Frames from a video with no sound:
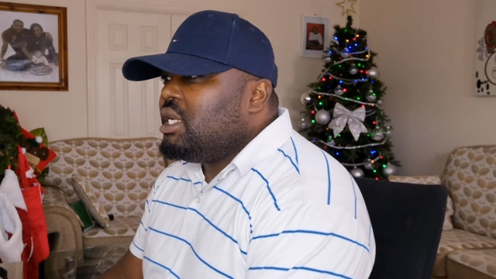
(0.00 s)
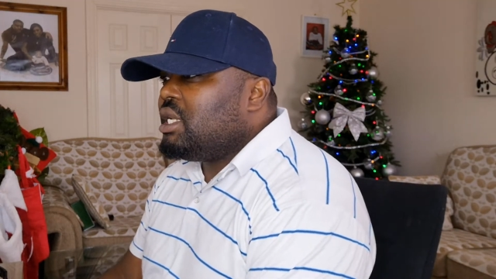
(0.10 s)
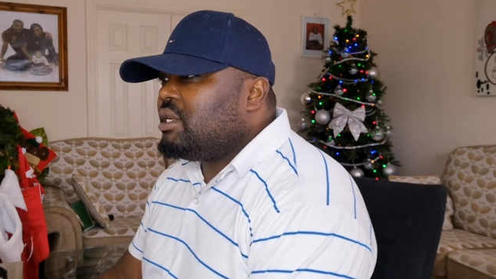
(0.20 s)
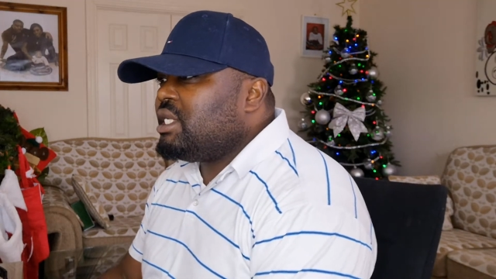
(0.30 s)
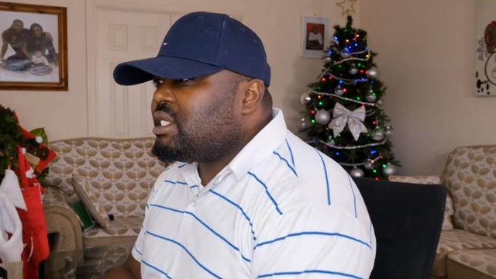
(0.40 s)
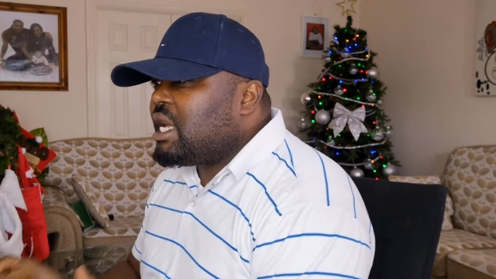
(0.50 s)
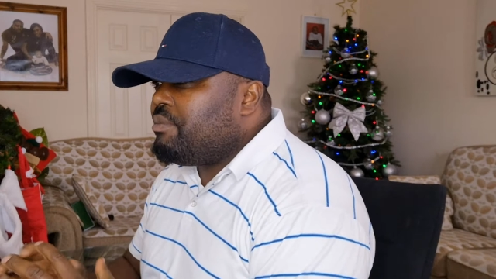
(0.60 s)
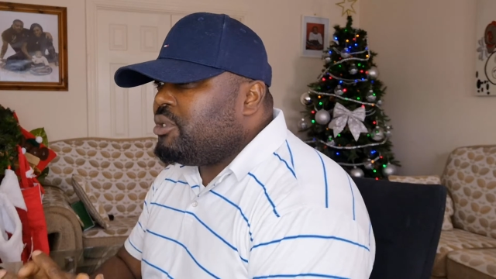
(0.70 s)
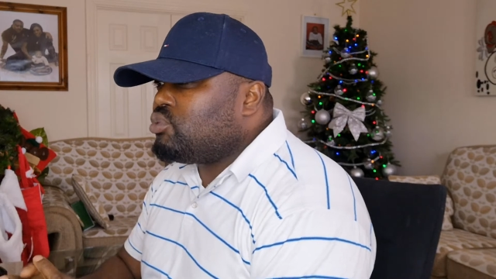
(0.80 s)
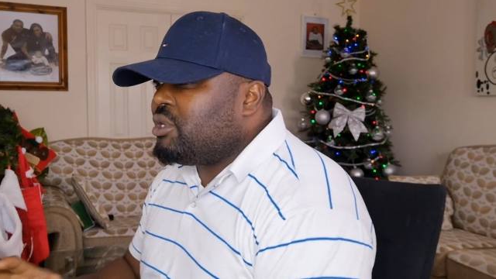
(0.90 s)
Now this
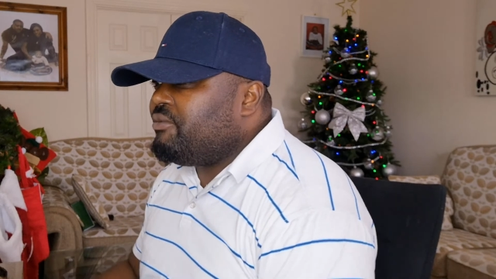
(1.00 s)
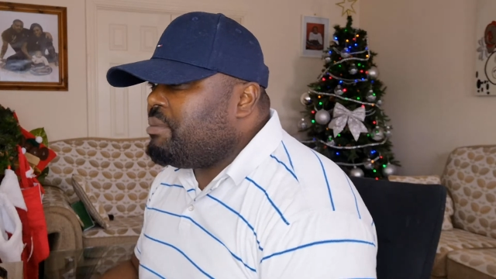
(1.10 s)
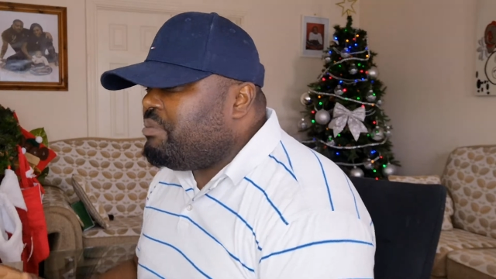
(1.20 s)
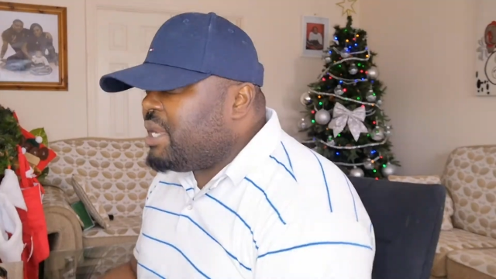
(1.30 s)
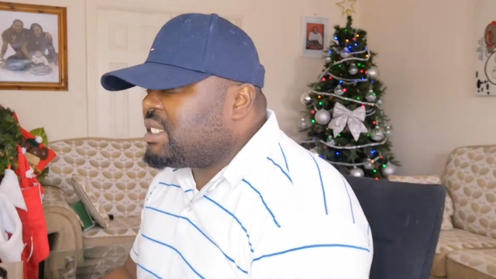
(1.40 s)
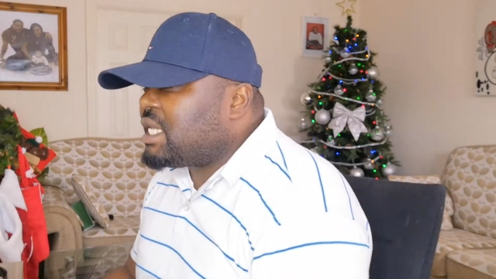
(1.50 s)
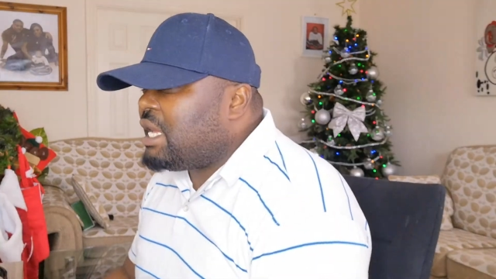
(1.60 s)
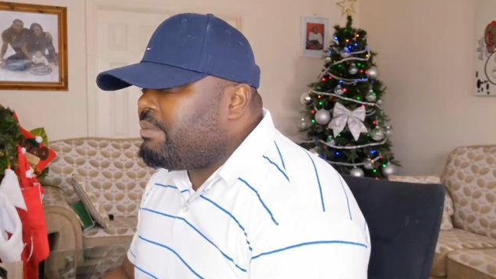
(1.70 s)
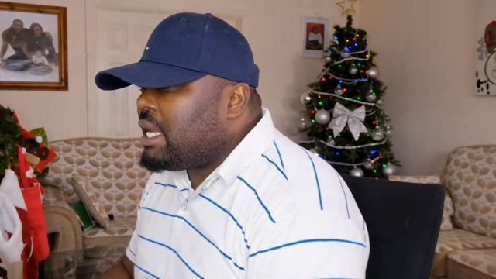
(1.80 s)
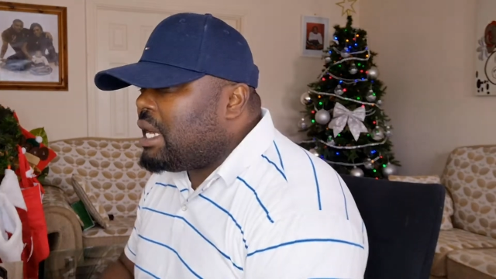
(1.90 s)
app is one of the best
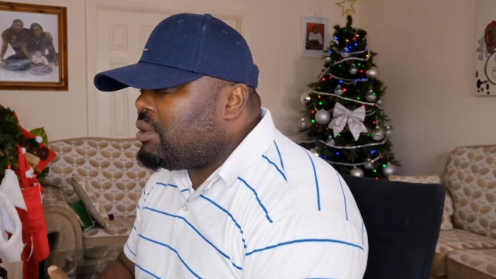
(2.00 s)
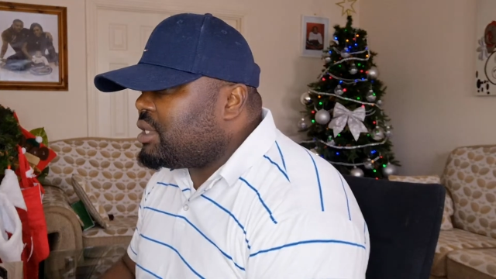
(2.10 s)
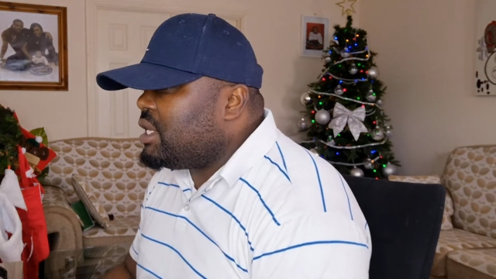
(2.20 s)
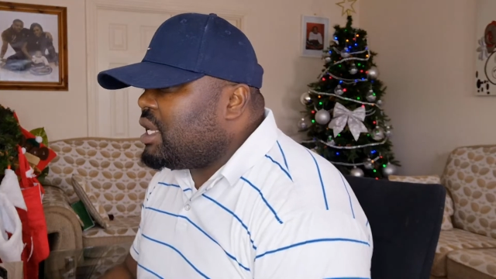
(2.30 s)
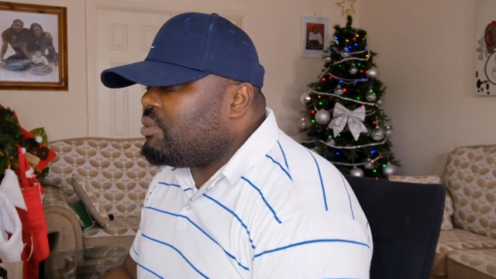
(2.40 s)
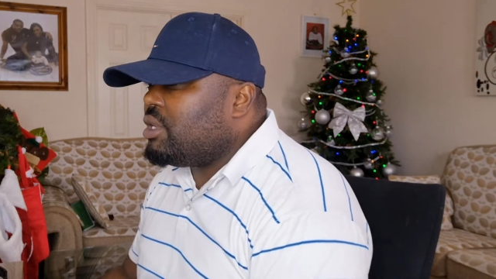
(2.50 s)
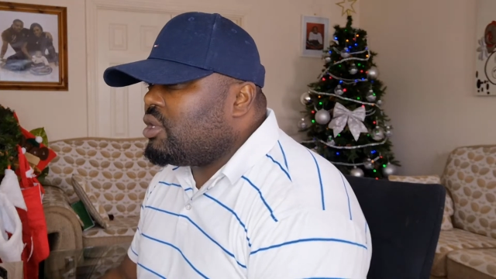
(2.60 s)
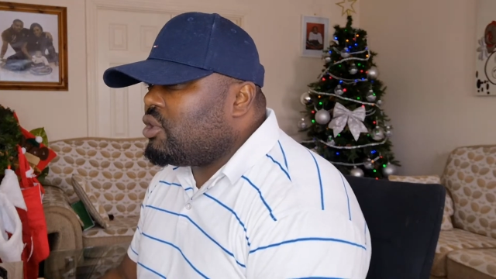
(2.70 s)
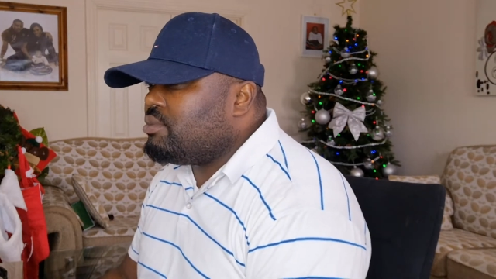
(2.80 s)
apps out there when it